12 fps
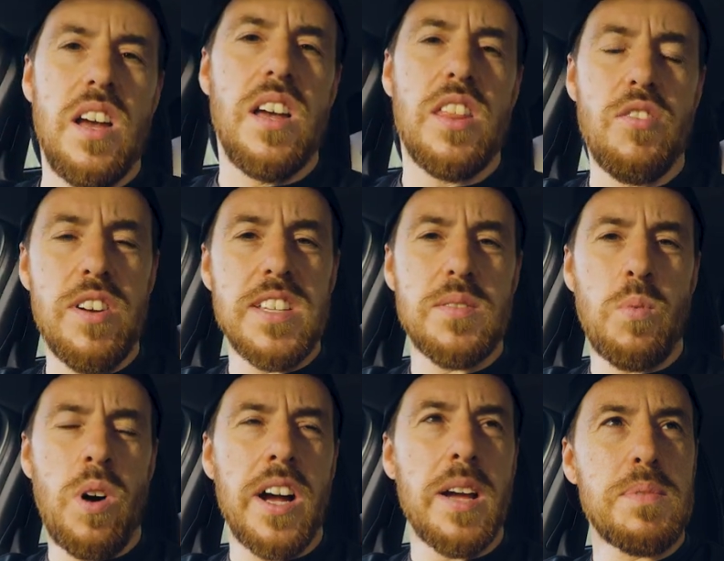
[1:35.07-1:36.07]
The reason
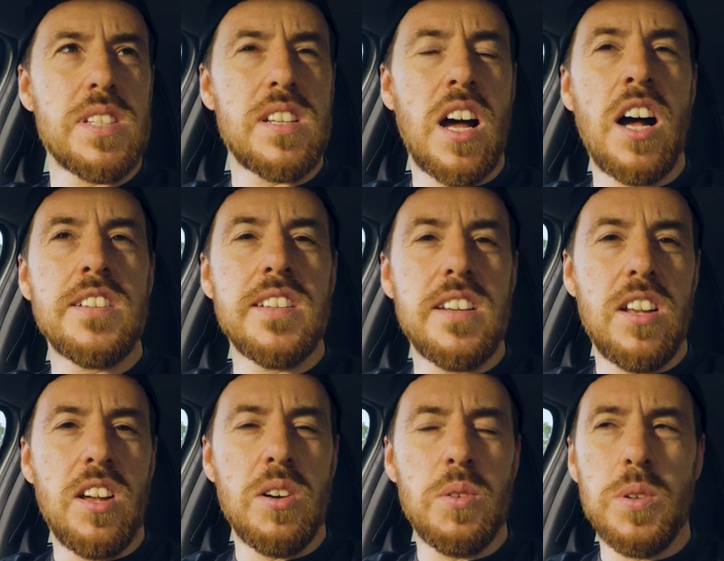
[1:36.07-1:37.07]
why I'm starting
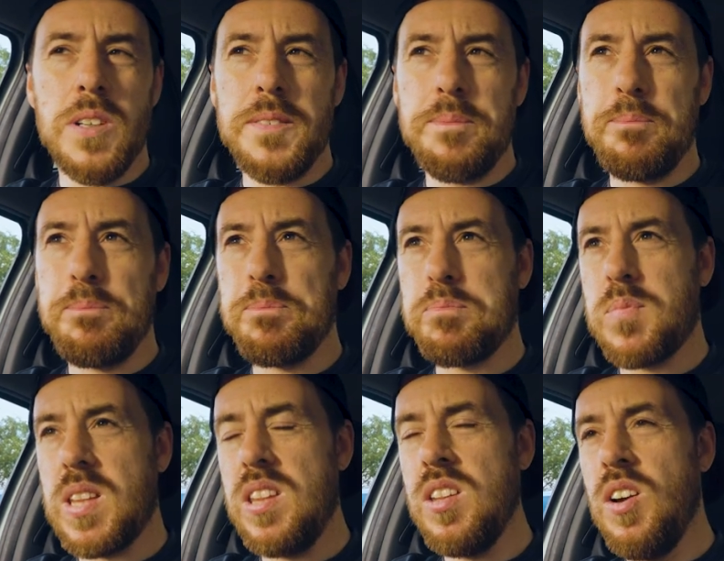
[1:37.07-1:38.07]
low
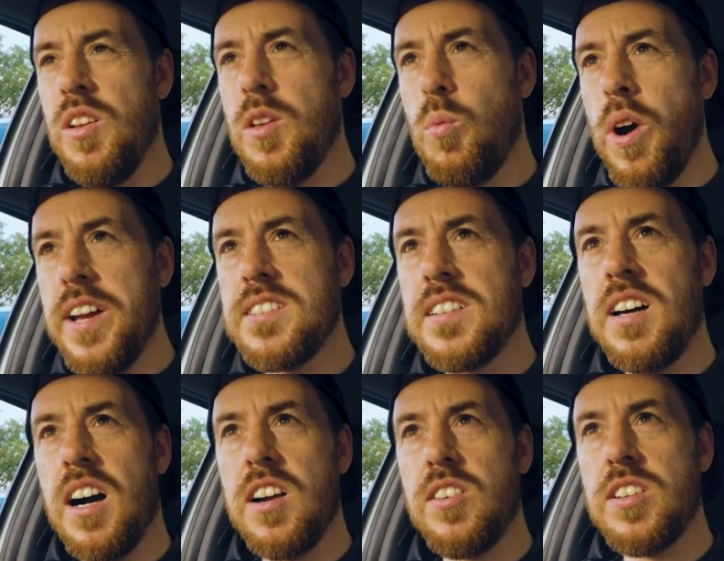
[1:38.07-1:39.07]
on the weight and
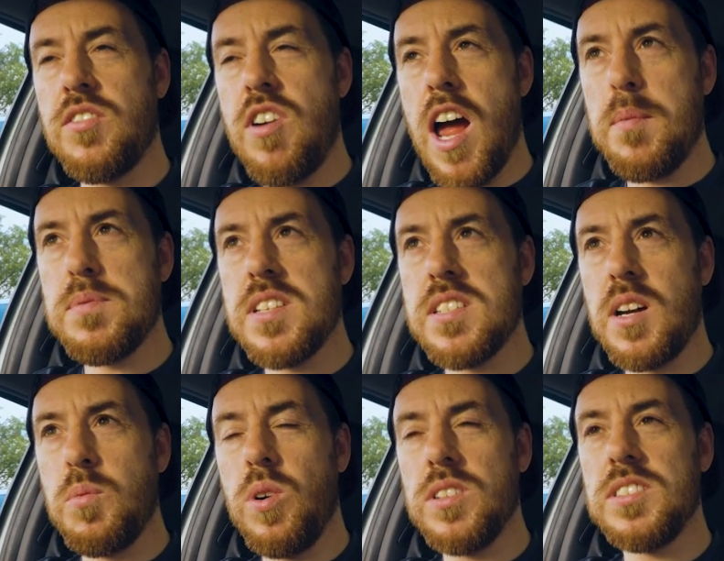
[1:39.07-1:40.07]
higher on the reps is I
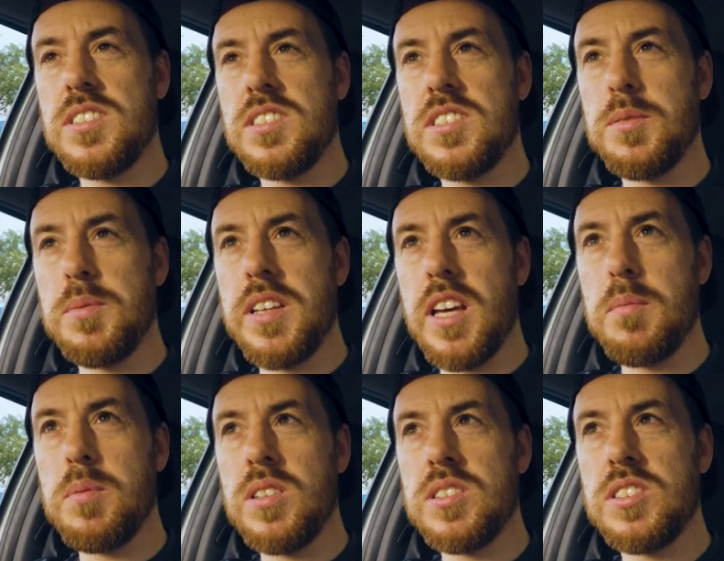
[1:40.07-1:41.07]
want to be
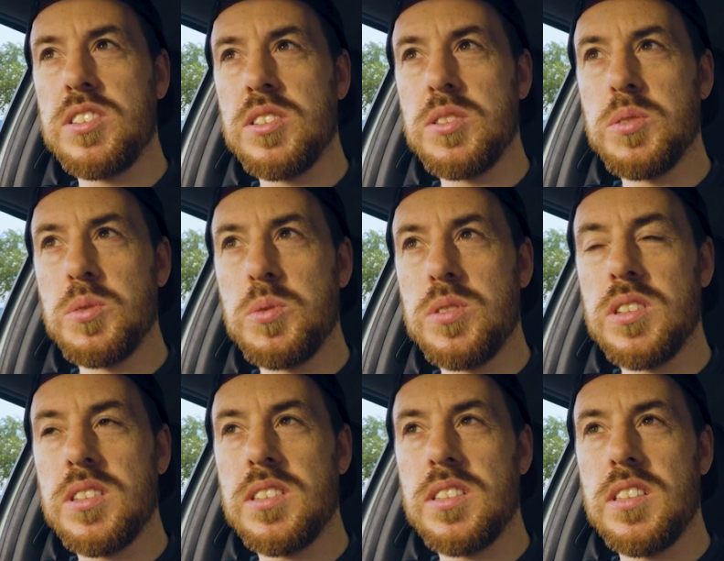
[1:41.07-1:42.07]
able to
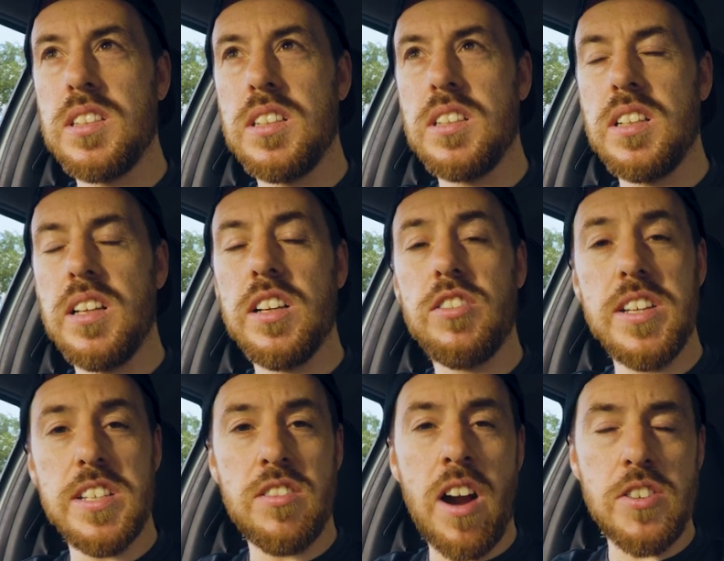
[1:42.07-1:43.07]
increase
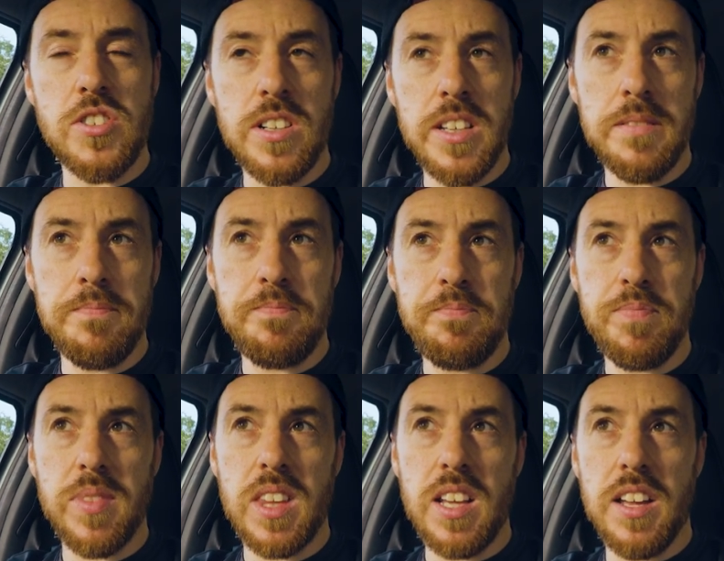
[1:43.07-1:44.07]
it gradually
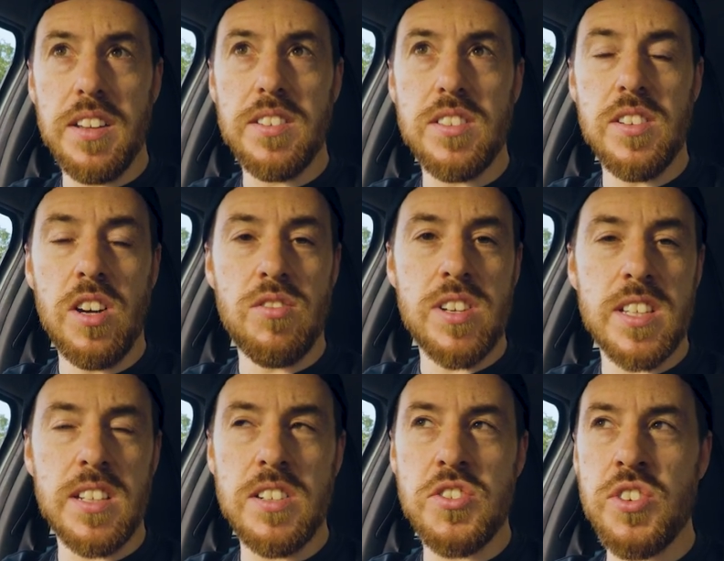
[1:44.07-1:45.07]
and not risk an
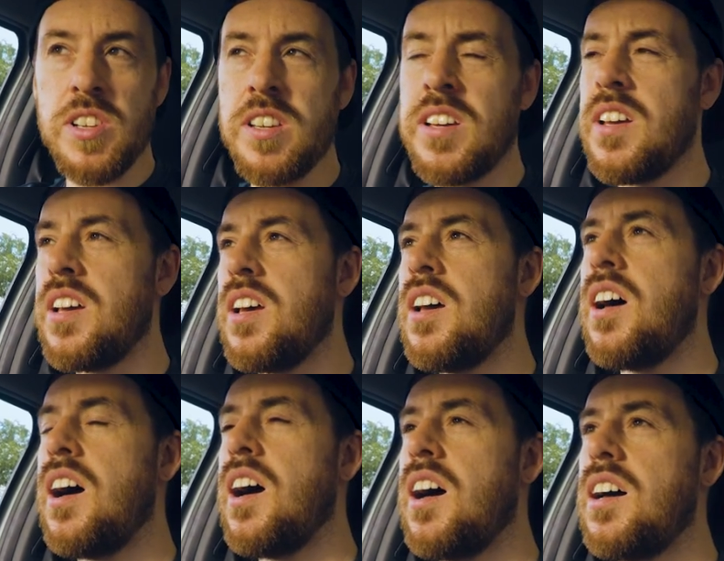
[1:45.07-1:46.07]
injury,
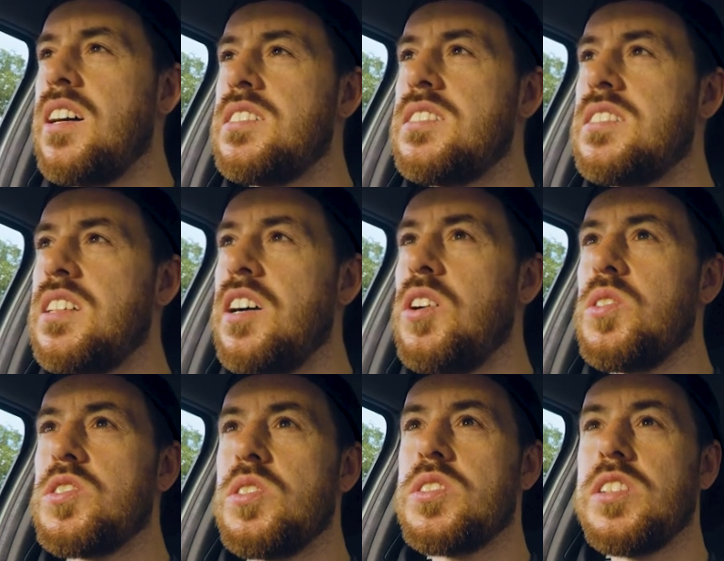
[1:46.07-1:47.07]
and I
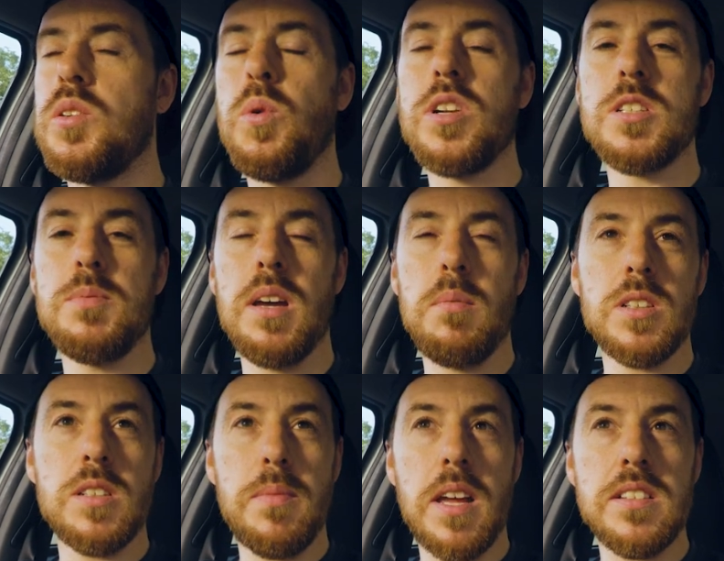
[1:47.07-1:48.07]
also still want to be able
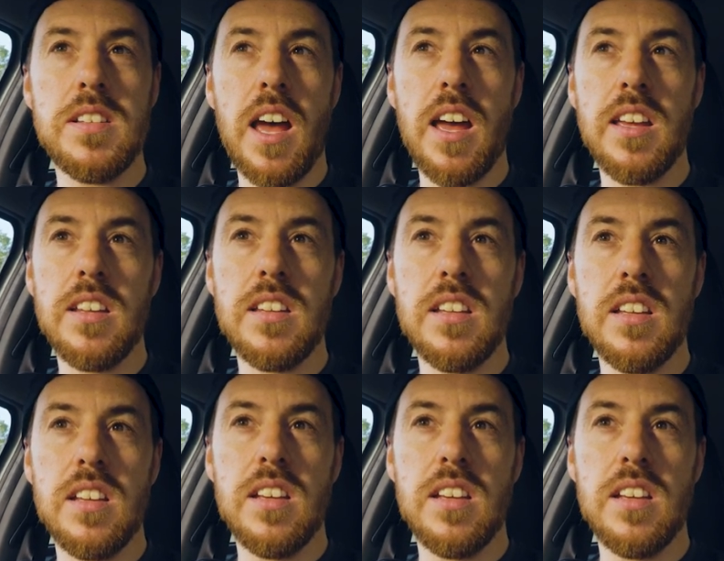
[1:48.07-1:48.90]
to maintain